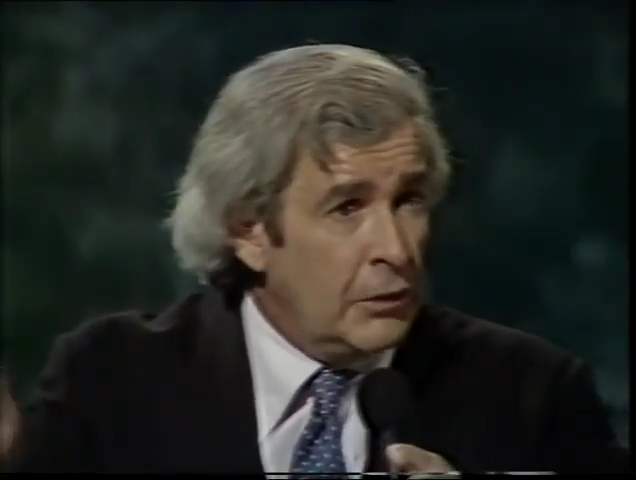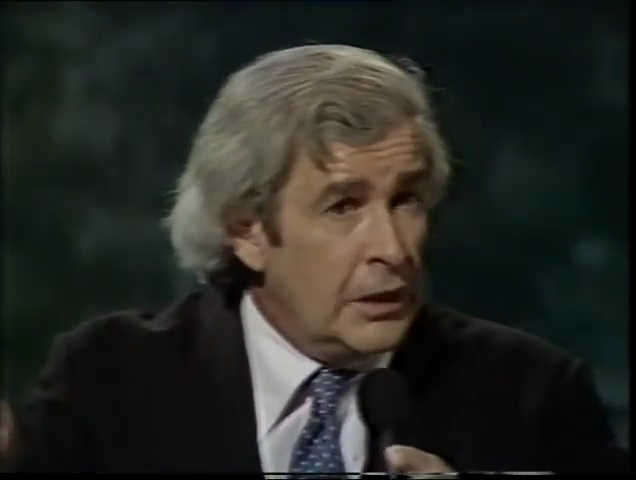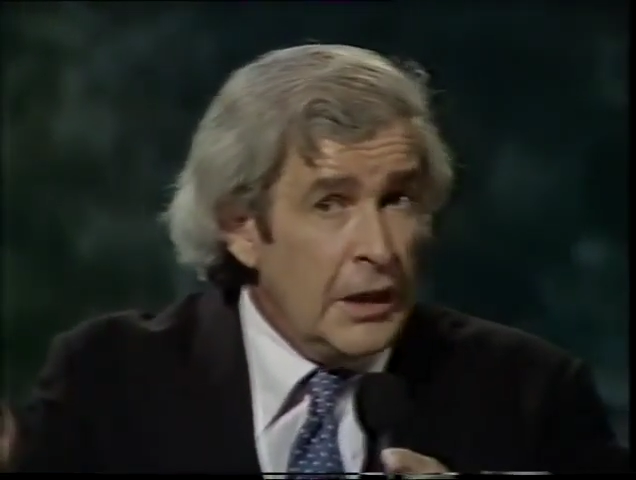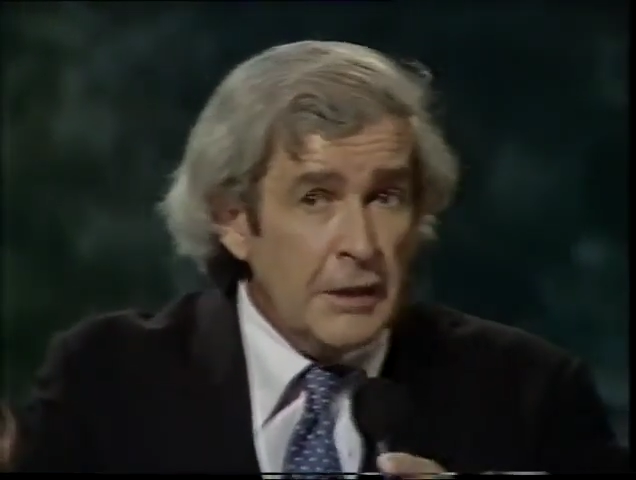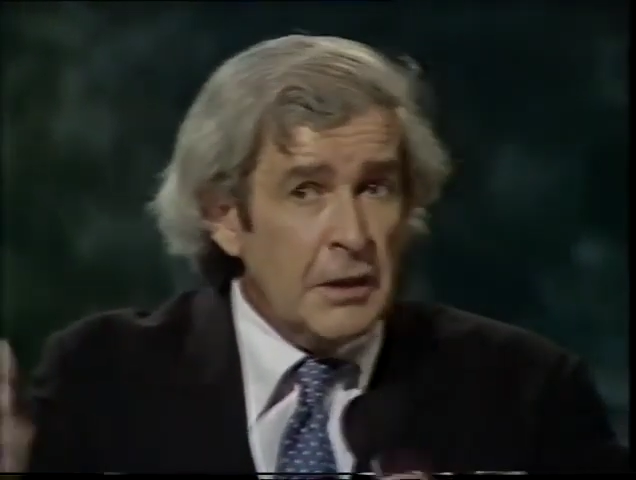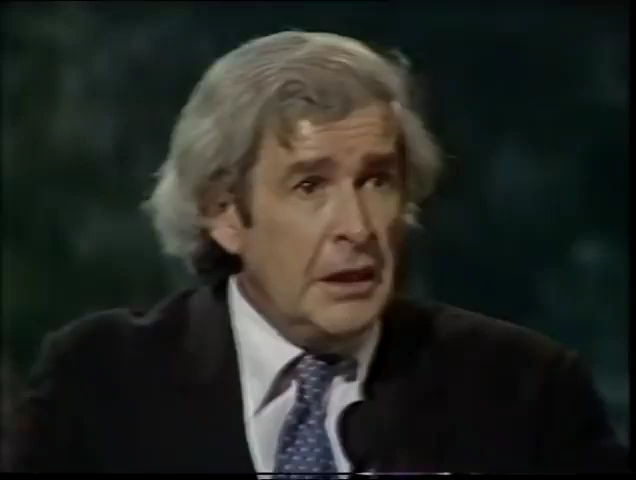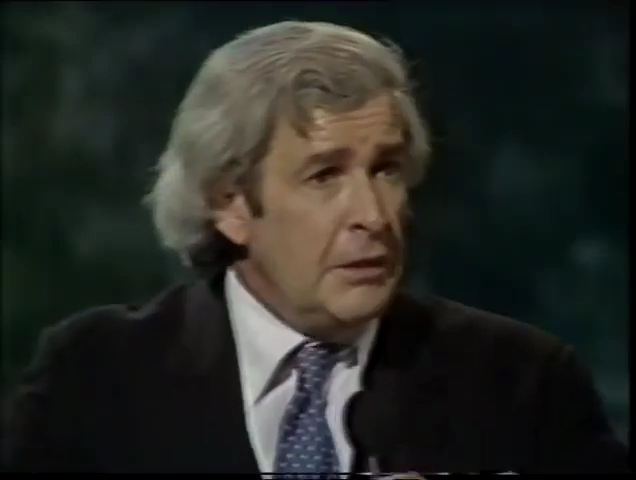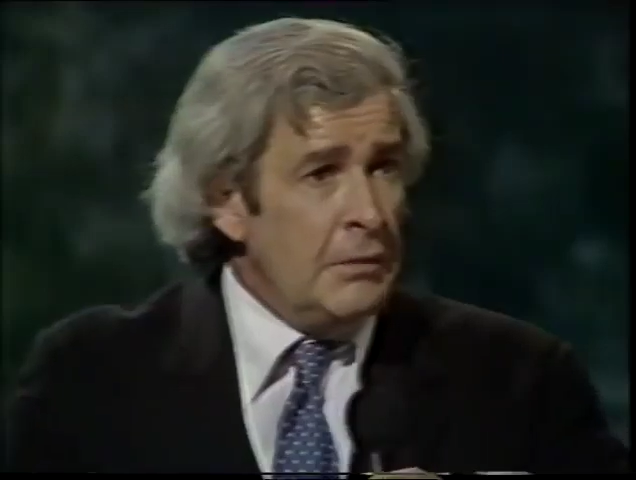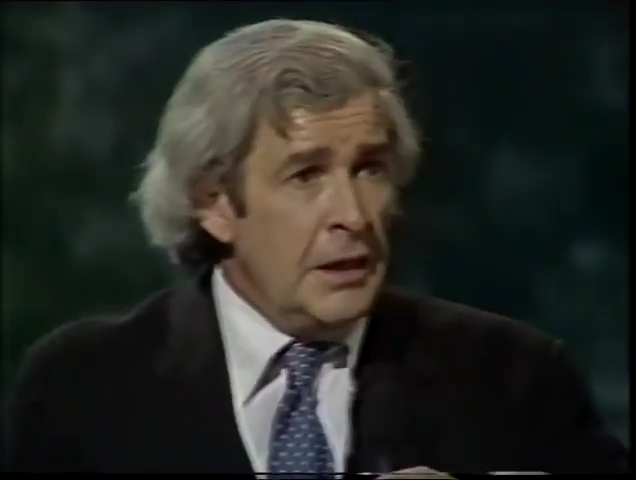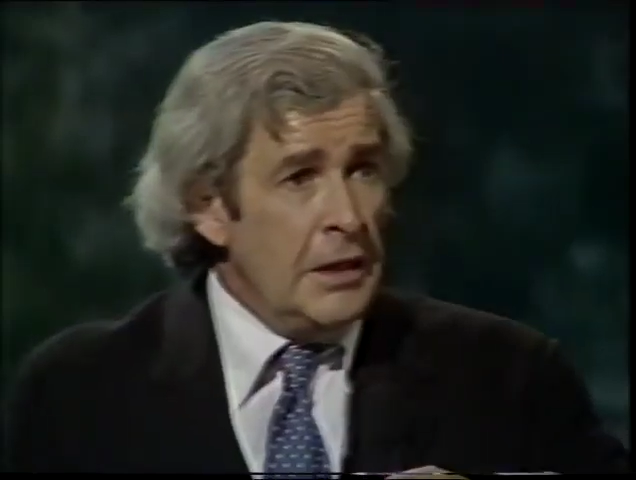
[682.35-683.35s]
Hold.
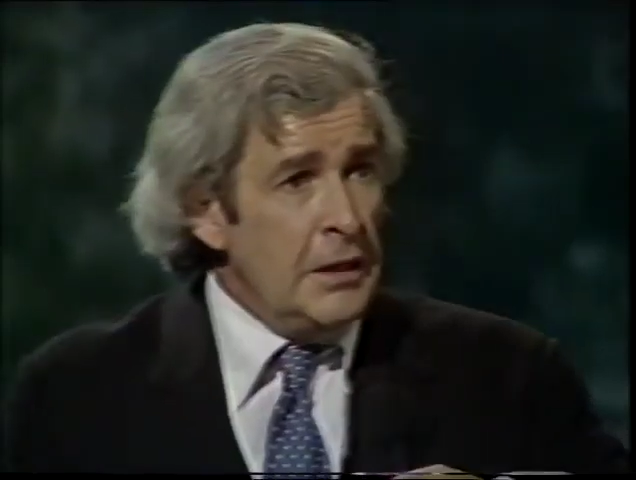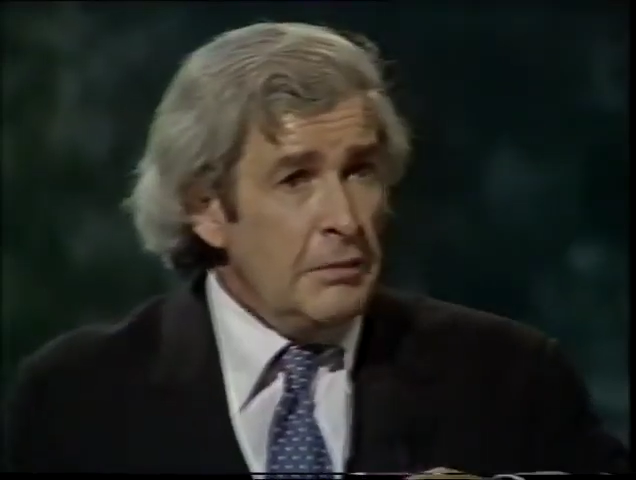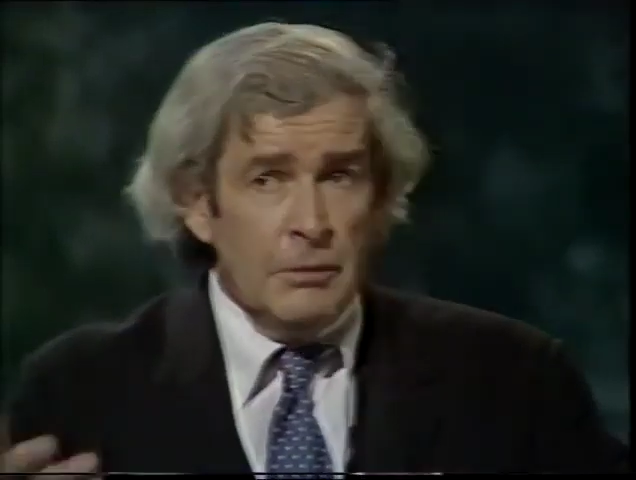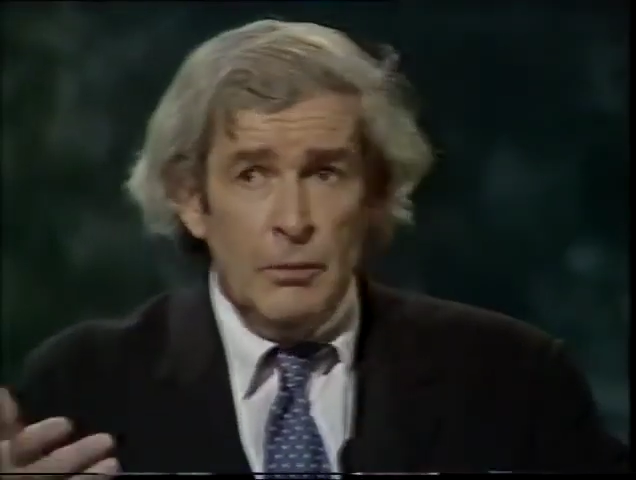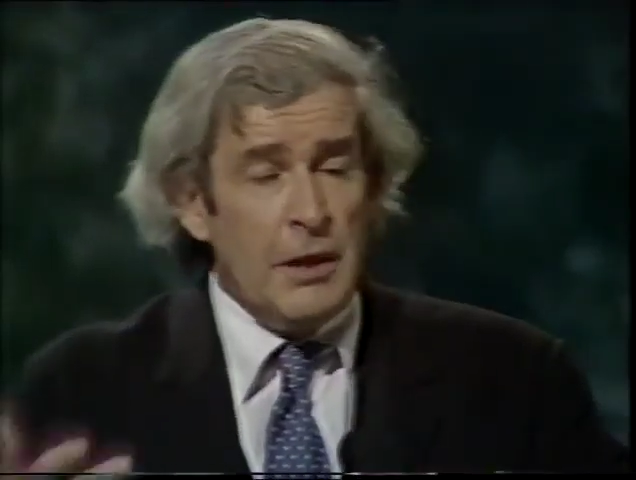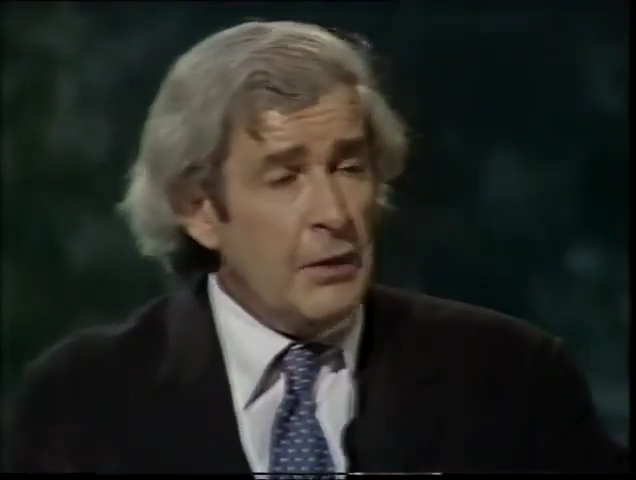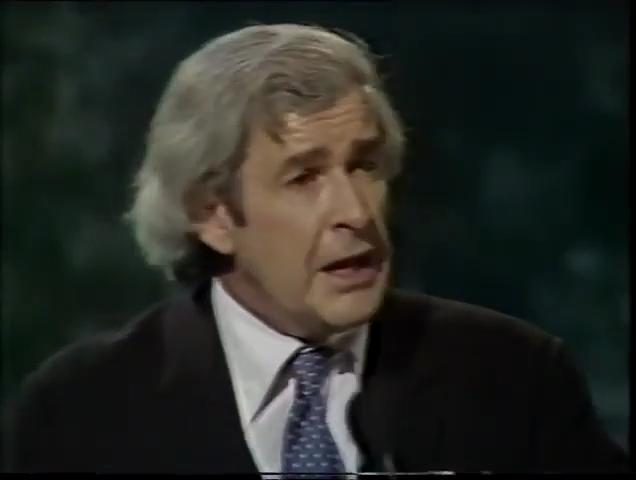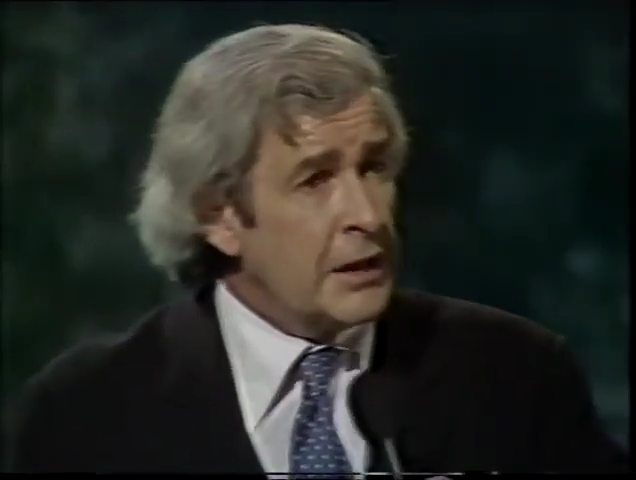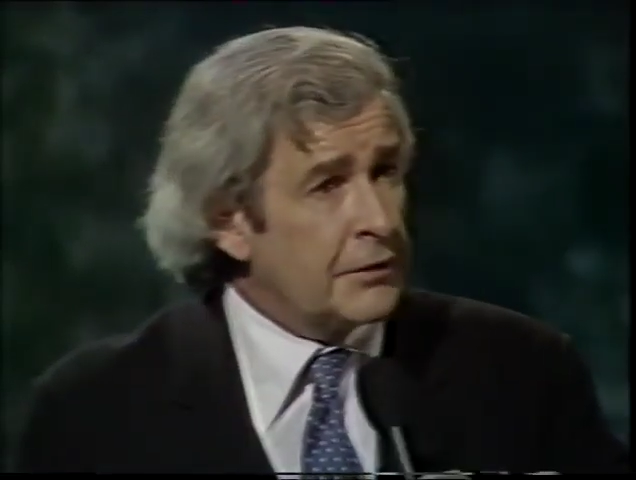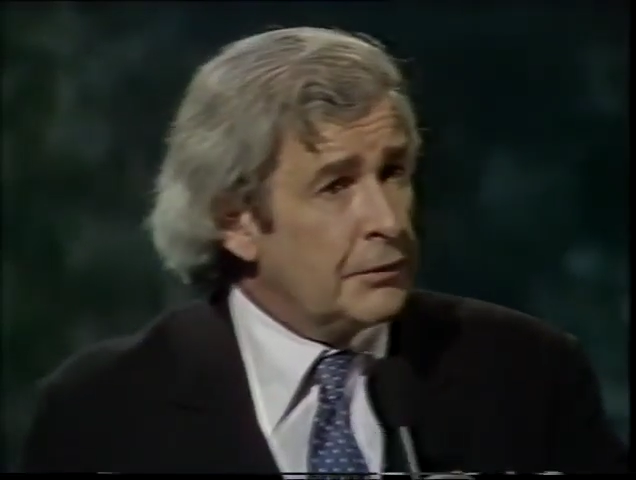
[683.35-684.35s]
What?
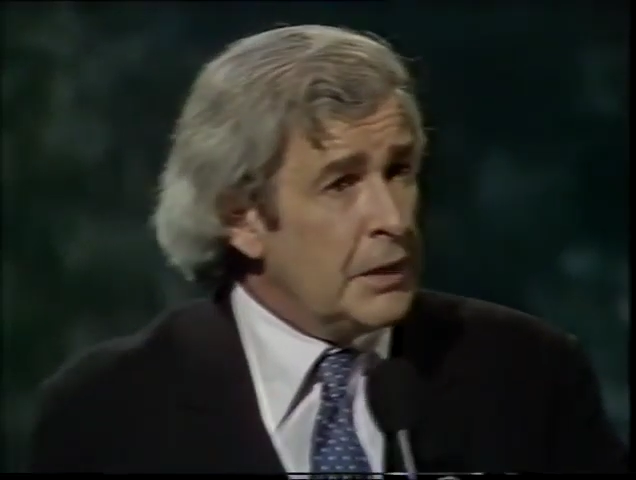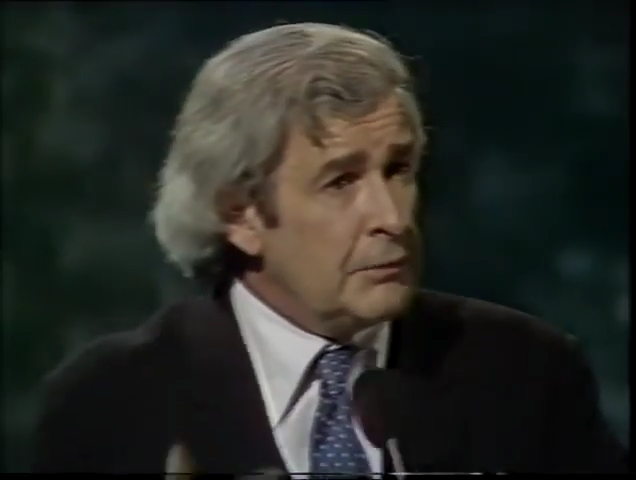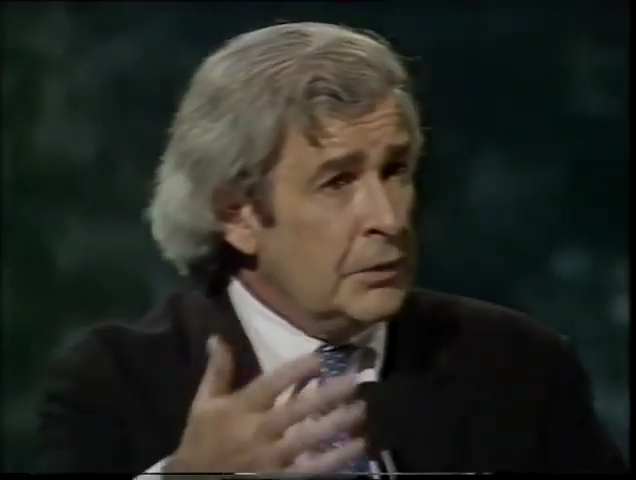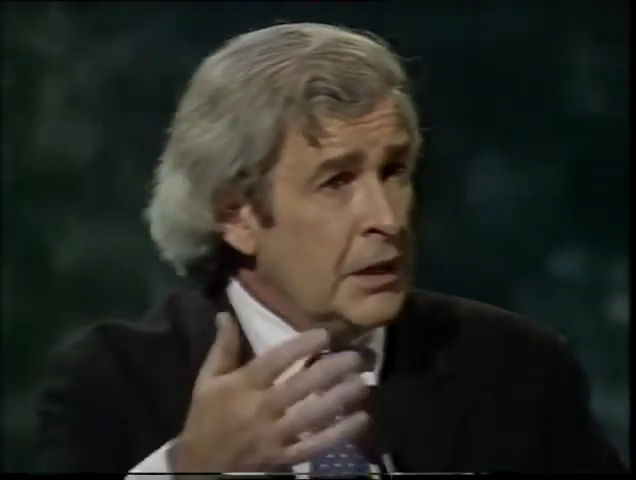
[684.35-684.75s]
Hang on. So, wait,